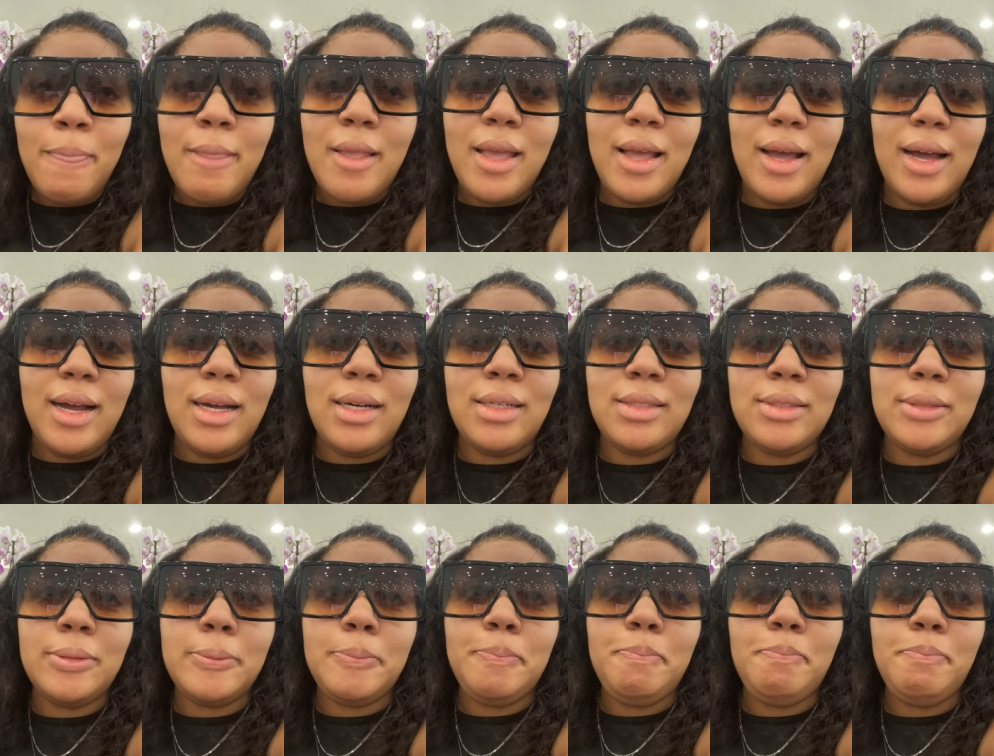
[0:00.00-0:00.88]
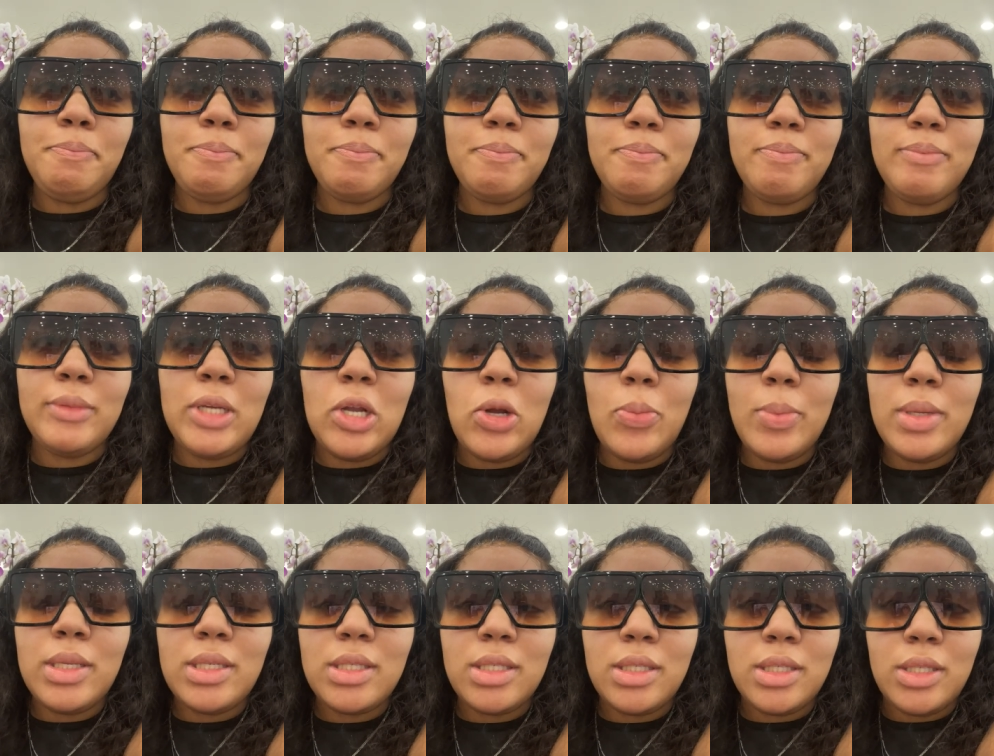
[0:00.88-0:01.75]
Um, they're going to be
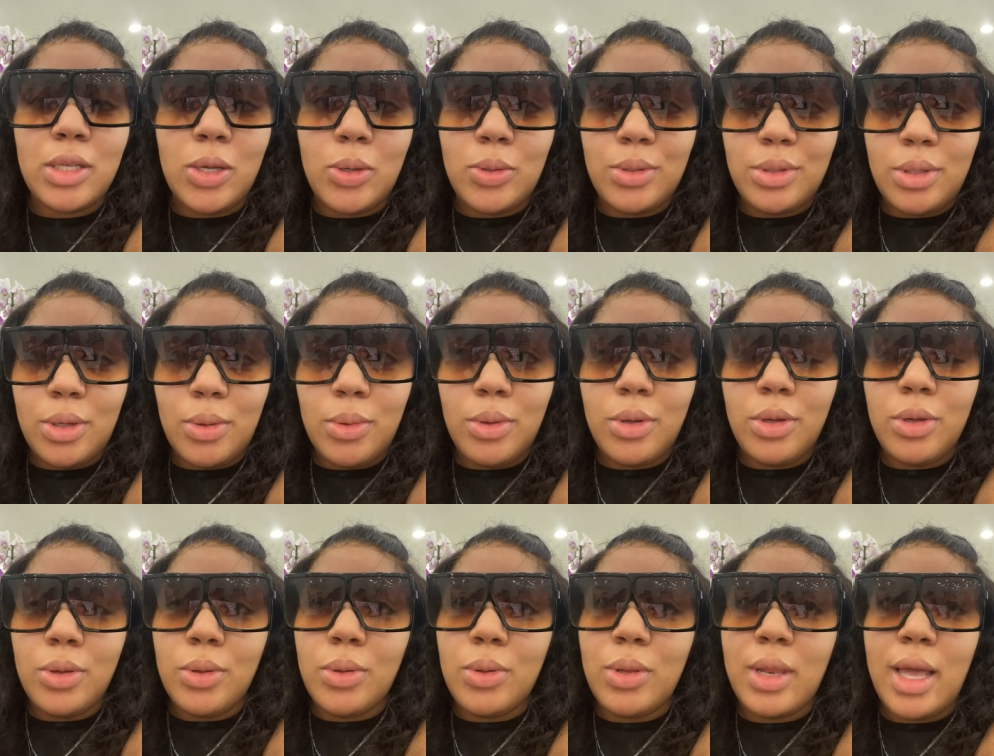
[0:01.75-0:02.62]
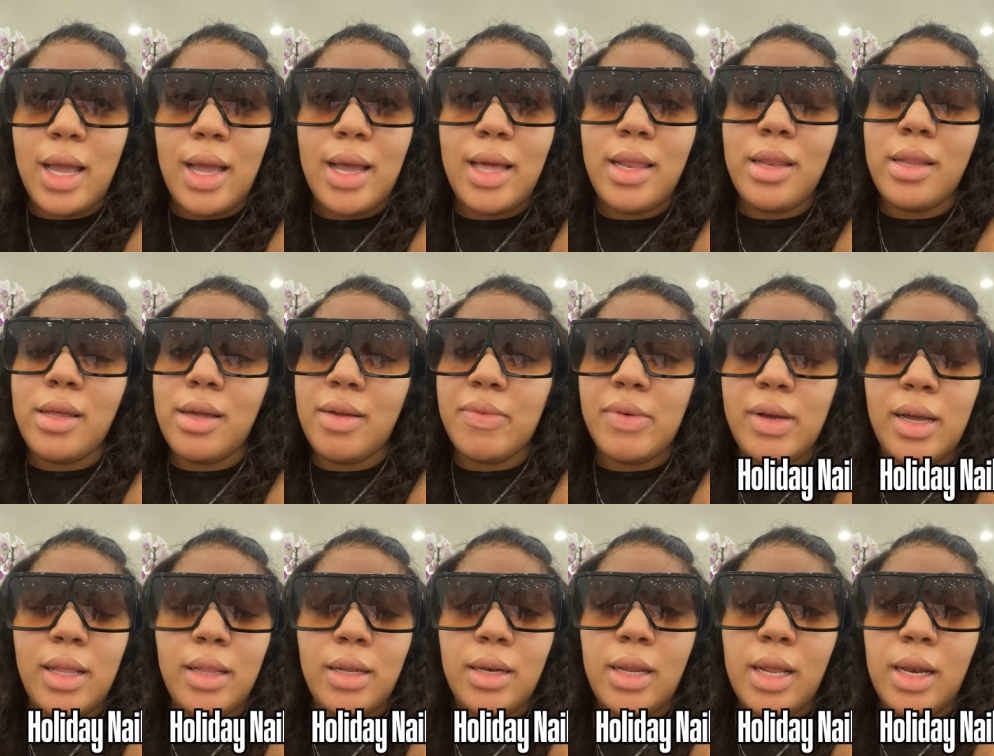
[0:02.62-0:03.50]
so, so cute. Like, I love
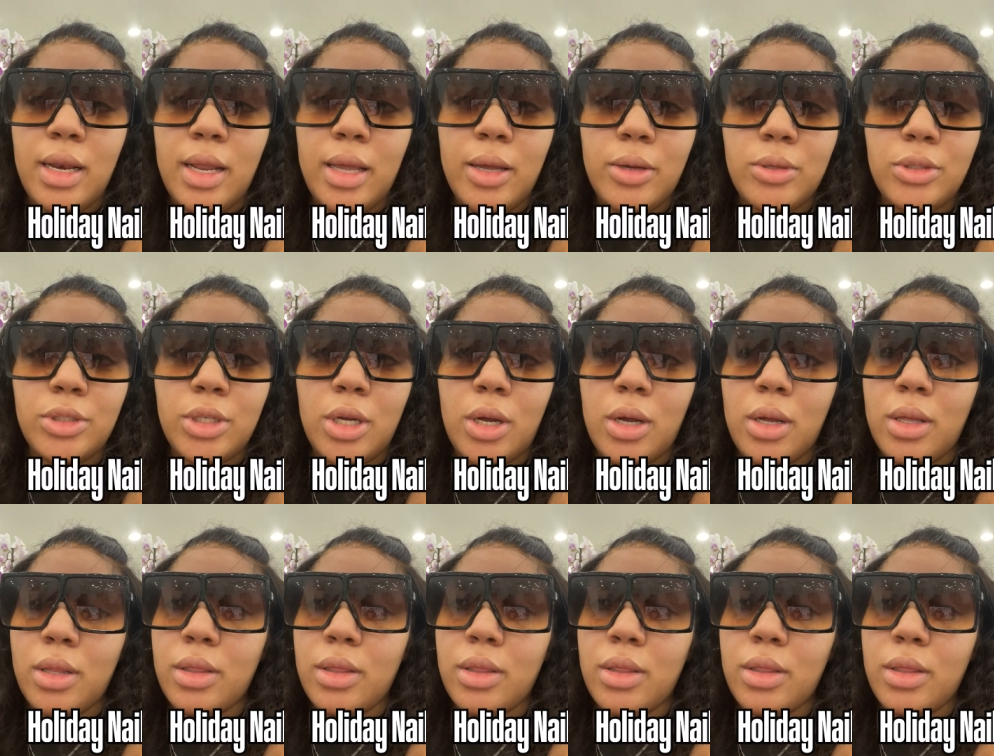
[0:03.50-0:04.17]
holiday nails, y'all.